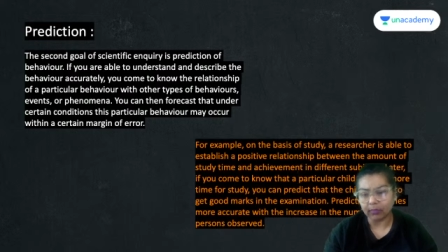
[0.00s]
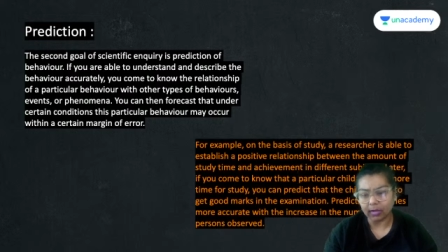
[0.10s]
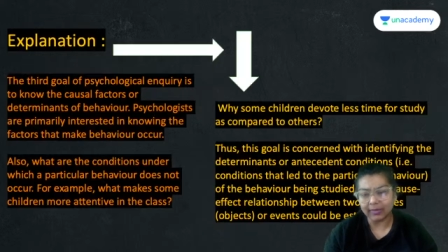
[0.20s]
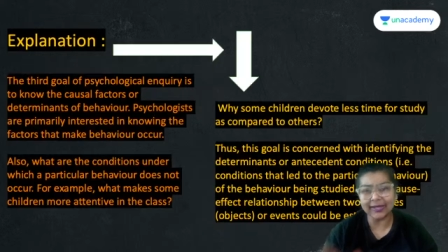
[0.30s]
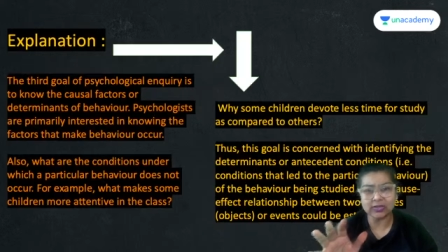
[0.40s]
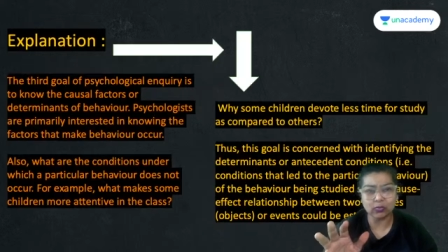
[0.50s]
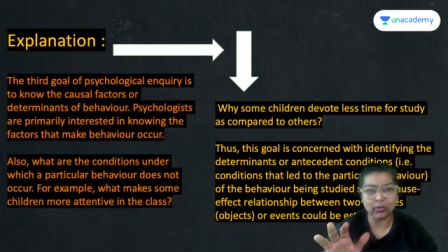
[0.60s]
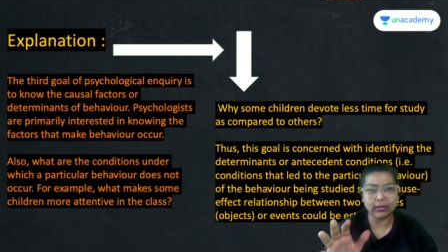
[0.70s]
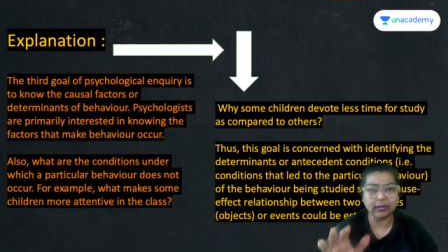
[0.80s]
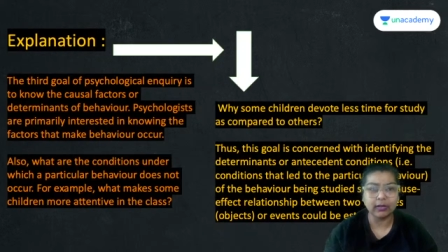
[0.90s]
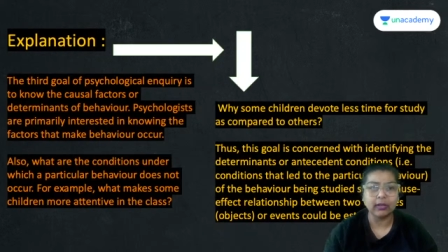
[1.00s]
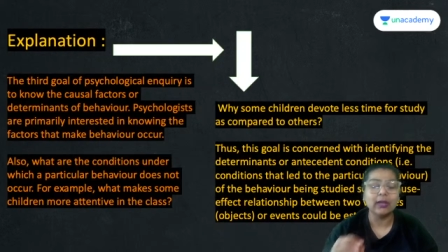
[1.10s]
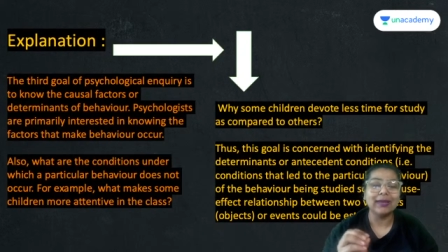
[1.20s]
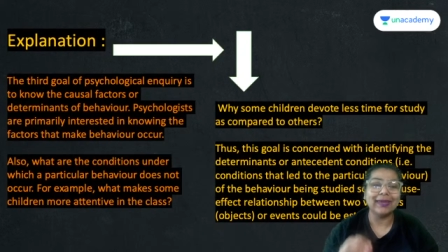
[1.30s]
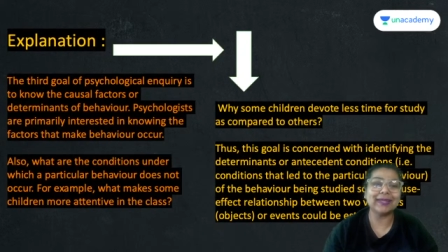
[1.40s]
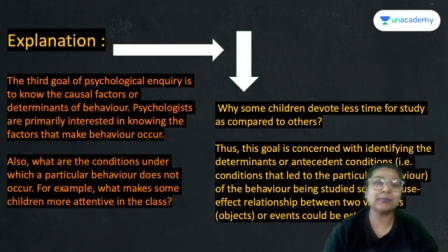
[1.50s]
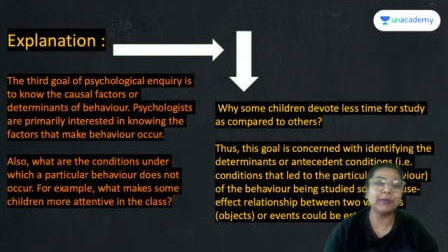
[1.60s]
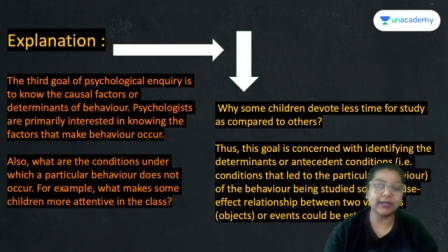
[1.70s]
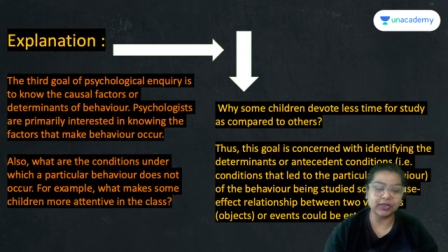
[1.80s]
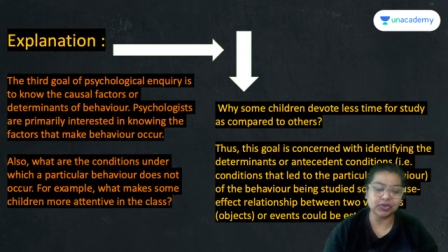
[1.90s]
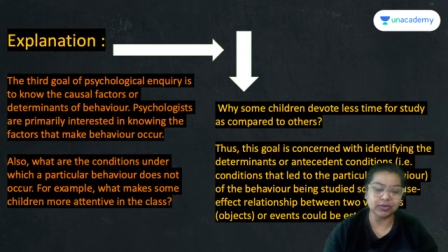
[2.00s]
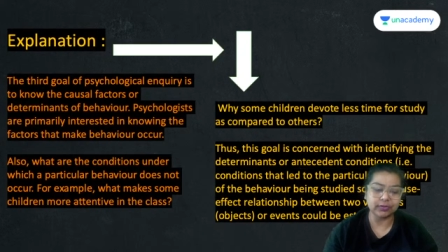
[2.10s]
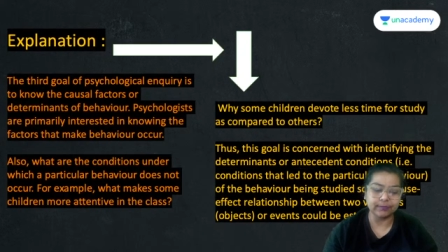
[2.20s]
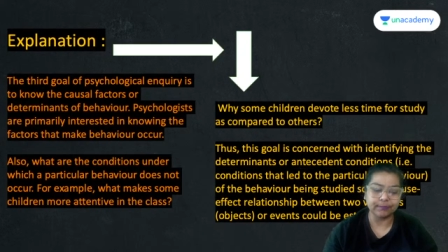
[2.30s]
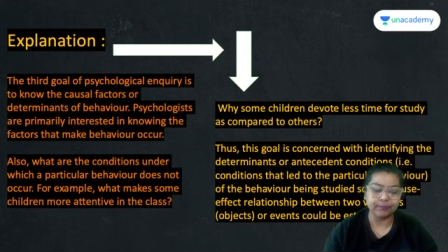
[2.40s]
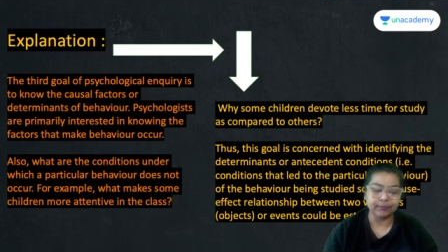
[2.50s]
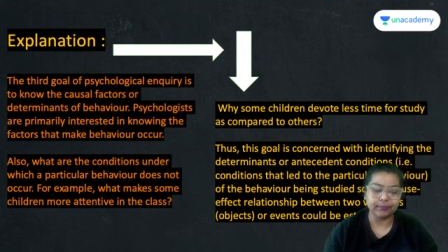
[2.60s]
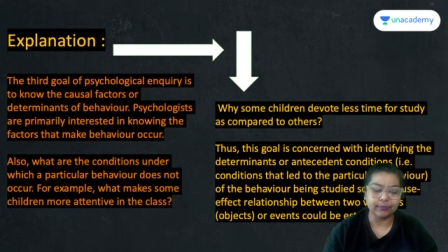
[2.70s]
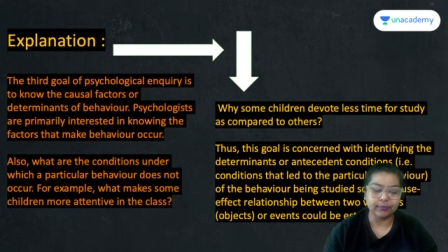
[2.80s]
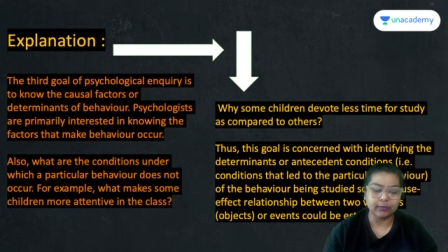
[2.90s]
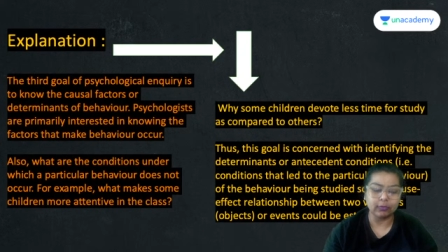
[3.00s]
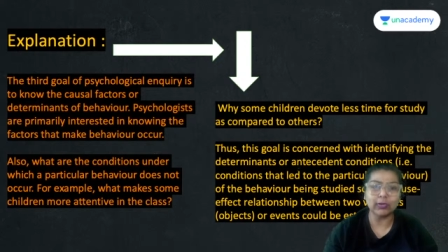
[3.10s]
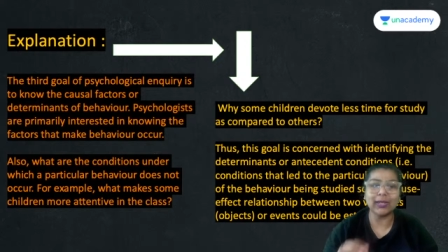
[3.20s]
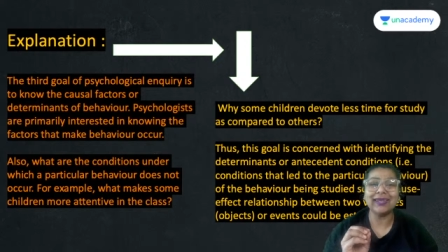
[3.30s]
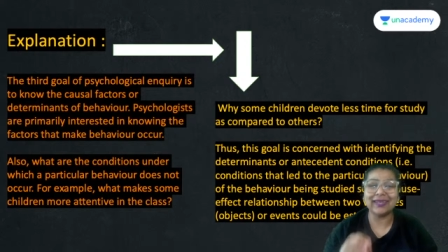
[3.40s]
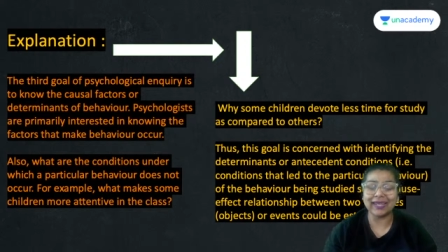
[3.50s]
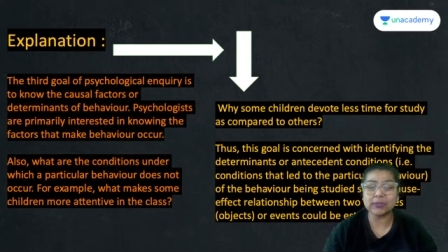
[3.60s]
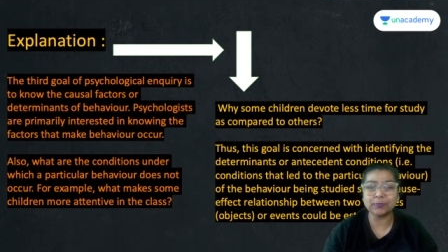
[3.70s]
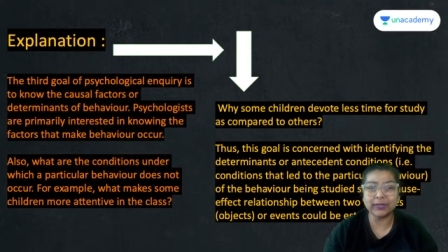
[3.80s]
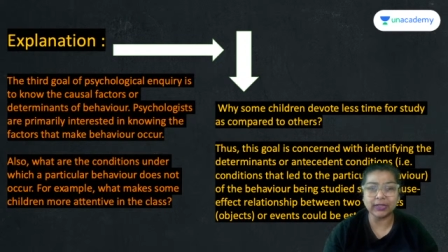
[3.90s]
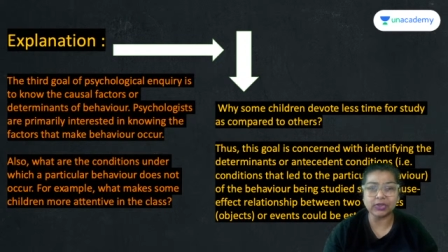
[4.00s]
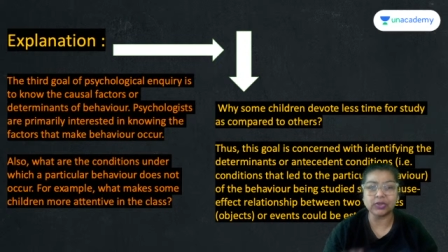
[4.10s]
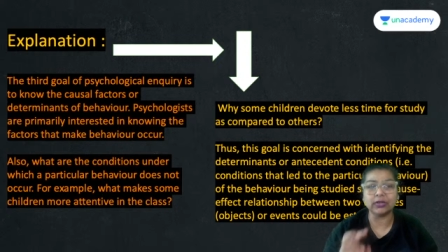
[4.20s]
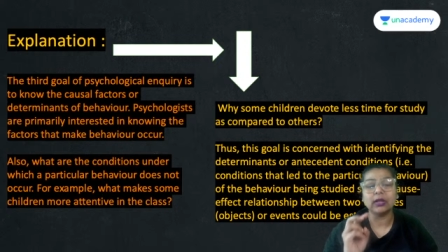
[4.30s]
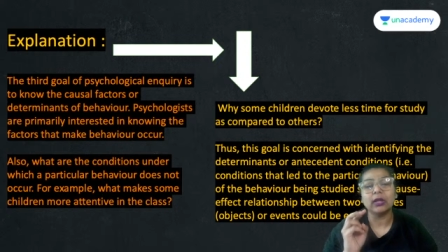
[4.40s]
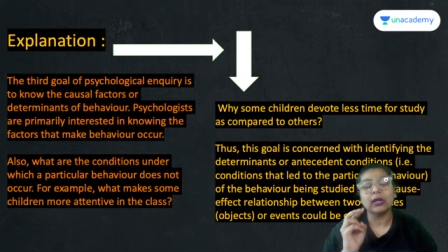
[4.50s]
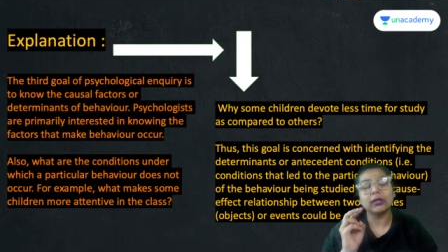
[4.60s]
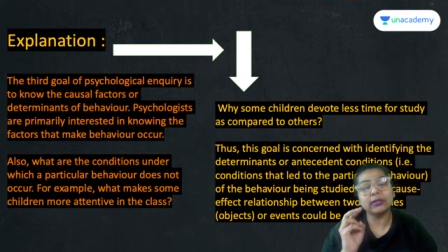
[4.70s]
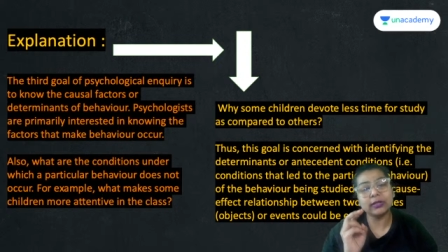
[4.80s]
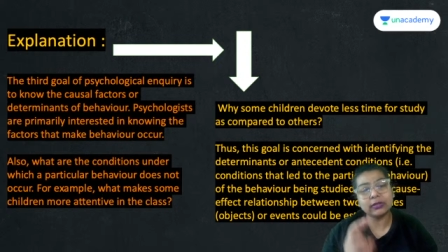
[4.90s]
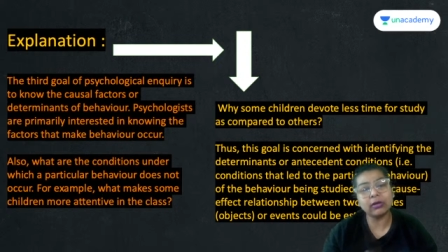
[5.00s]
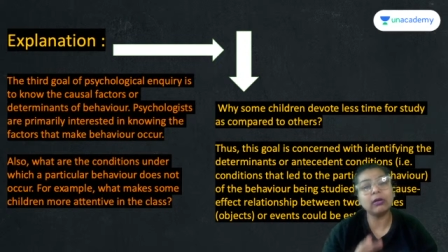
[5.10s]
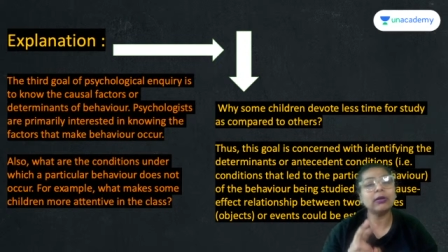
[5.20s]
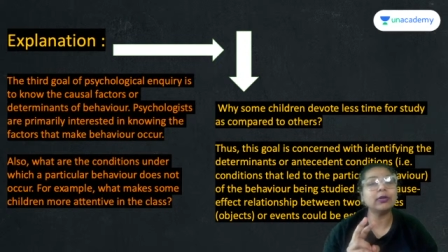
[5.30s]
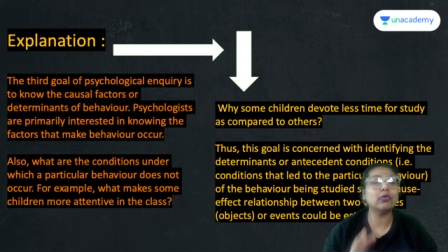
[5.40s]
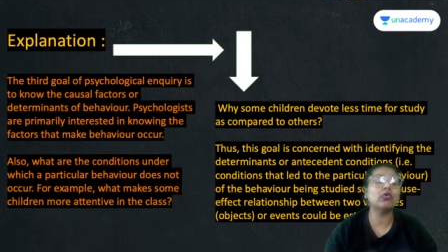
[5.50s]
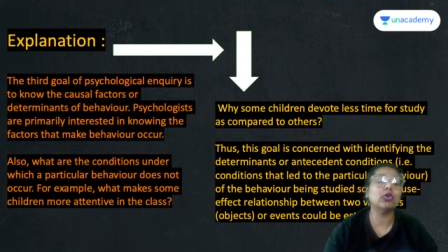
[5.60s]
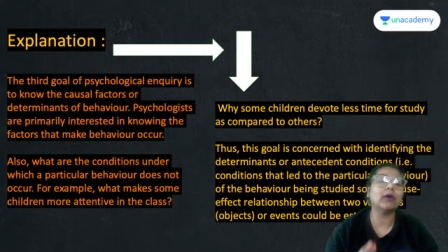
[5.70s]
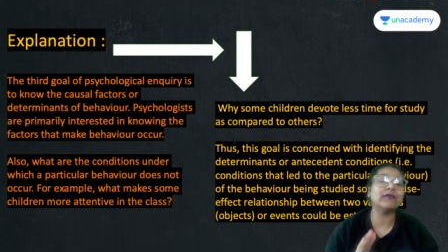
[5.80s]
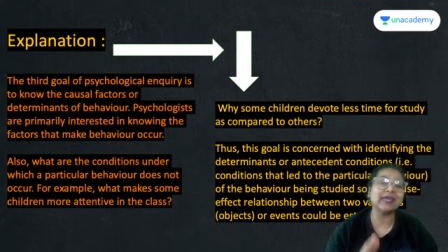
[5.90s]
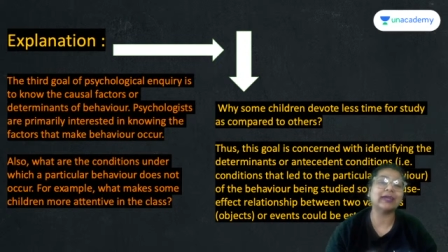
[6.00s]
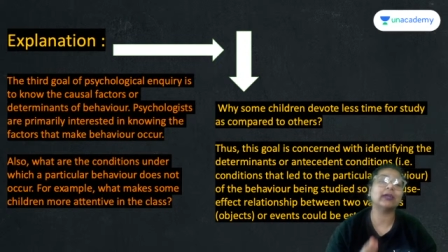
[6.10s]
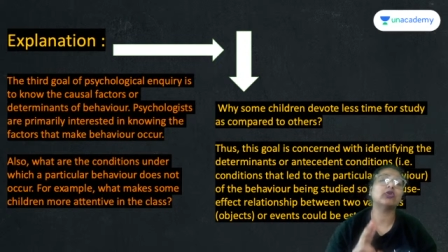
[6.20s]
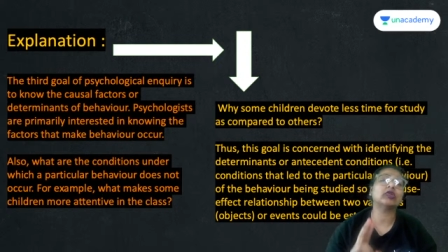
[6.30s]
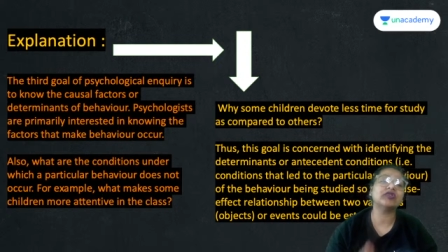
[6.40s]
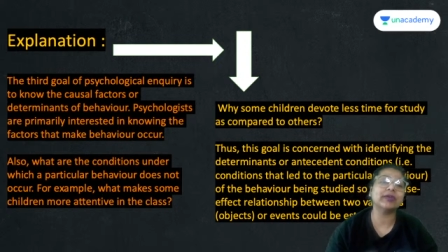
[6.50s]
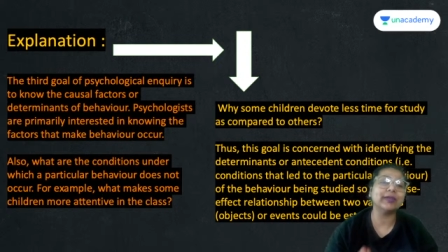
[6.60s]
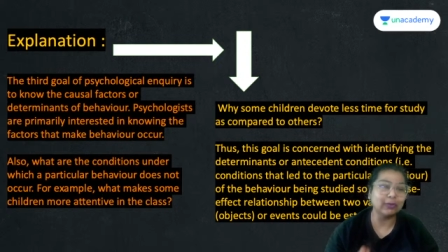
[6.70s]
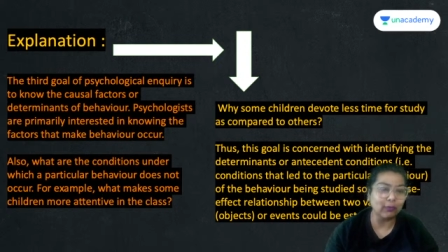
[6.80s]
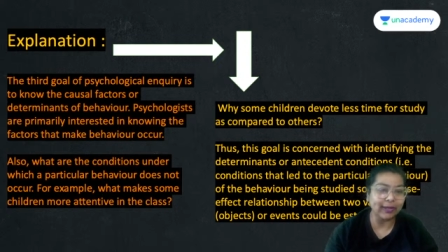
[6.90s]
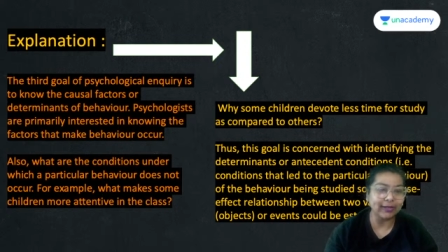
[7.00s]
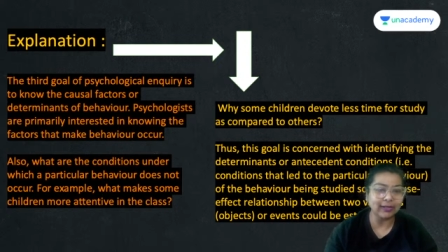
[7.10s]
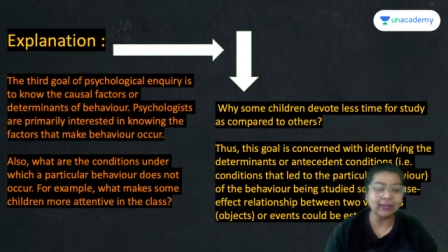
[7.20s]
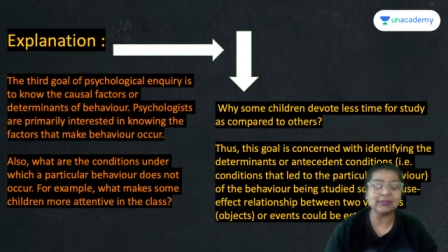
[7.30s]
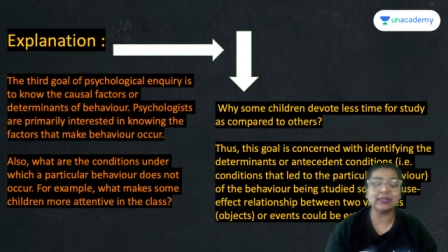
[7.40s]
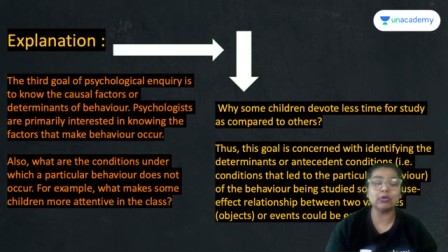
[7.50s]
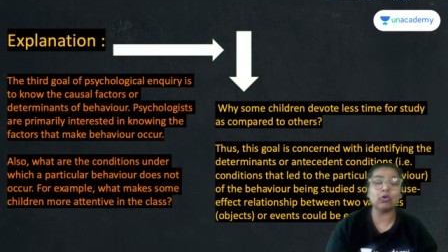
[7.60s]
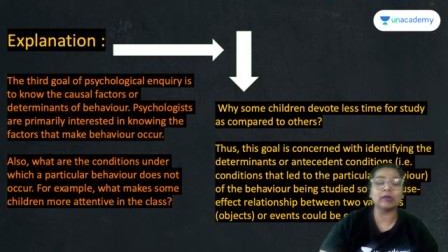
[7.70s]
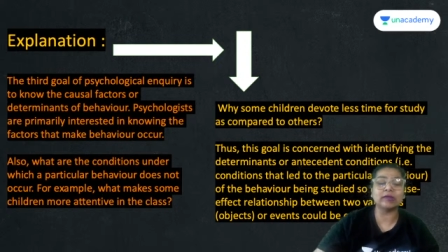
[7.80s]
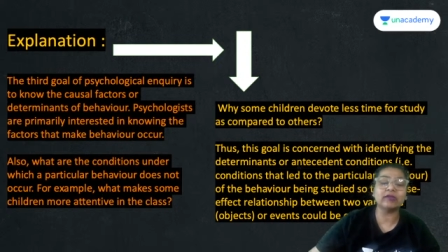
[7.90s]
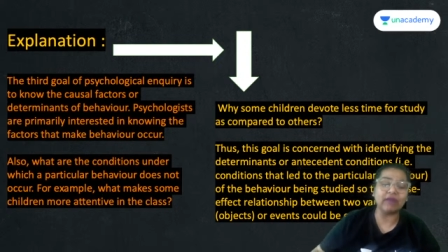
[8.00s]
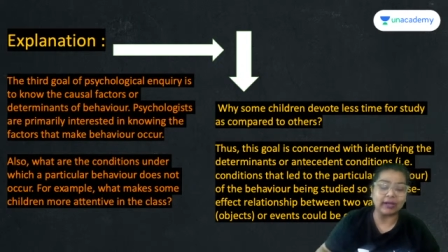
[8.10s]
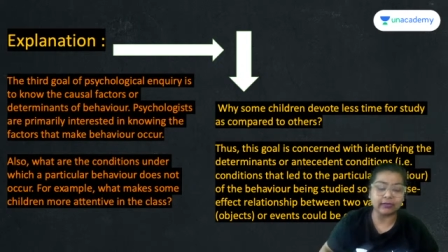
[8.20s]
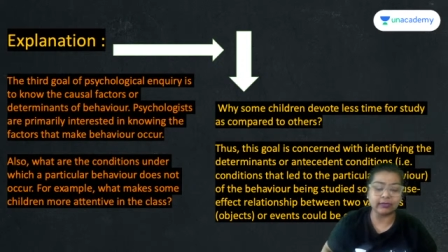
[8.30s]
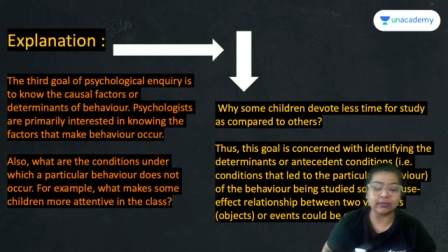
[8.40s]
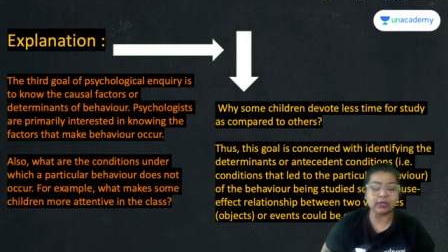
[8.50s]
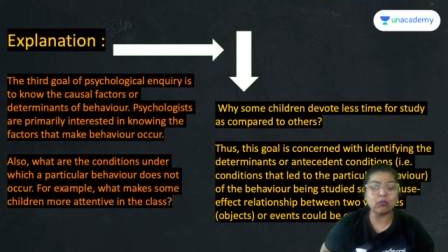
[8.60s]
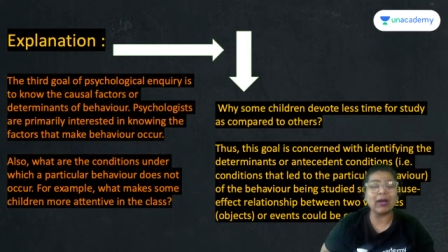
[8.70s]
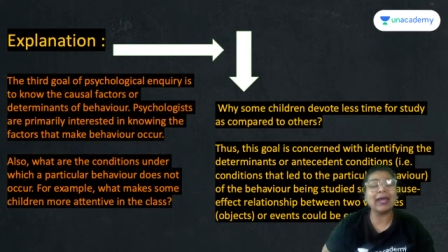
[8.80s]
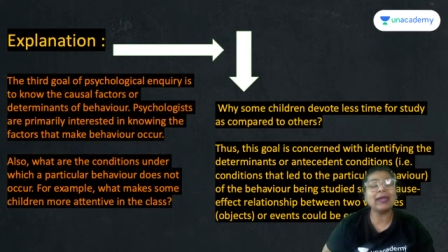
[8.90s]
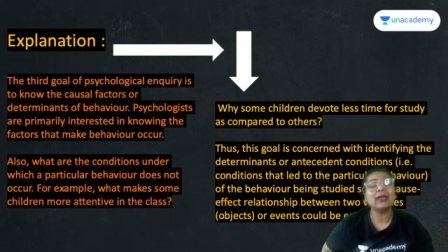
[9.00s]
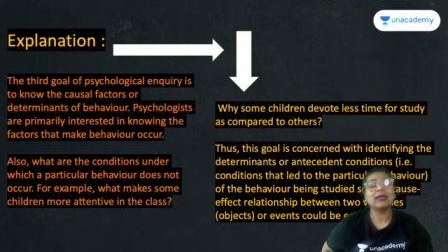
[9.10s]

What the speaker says: Next one, explanation. Okay, explanation. The third goal of psychological inquiry is the causal factors. Now, why